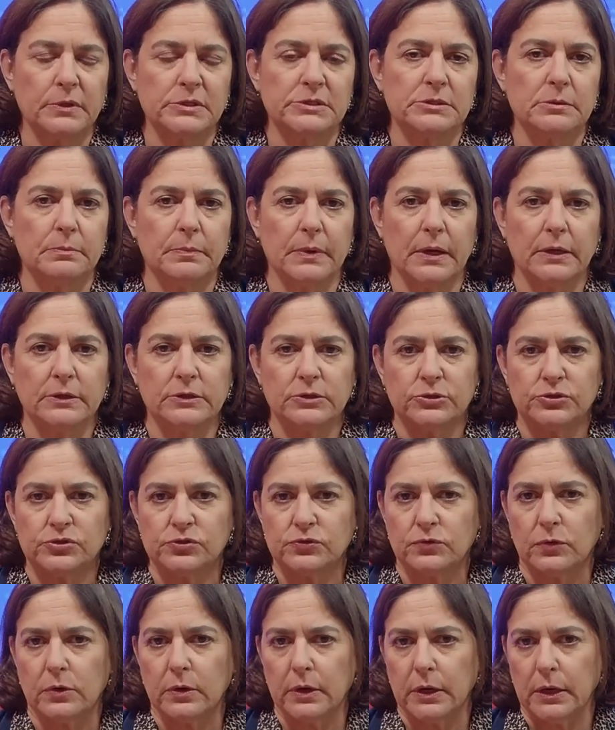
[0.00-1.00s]
It's about
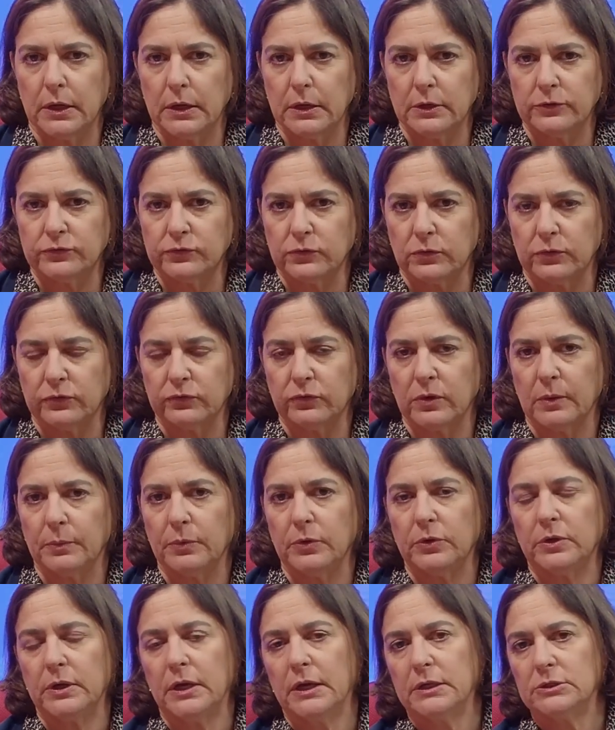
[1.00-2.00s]
destroying Israel's
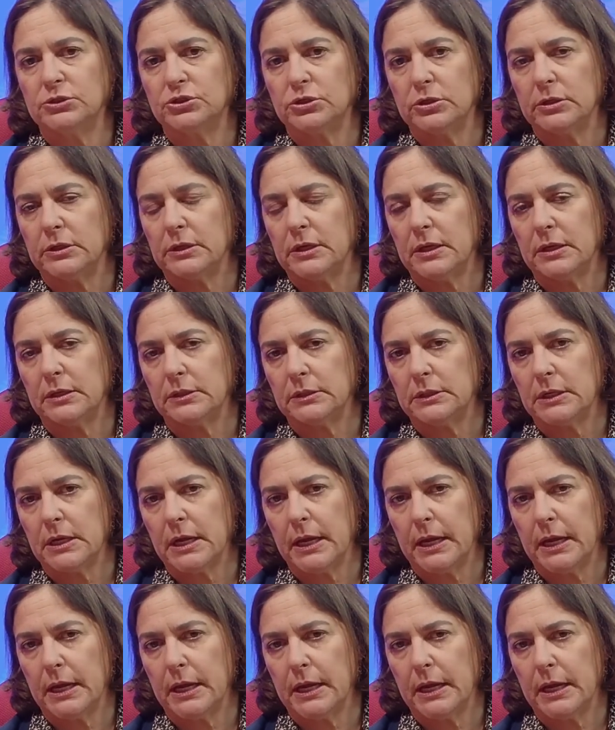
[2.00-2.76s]
reputation and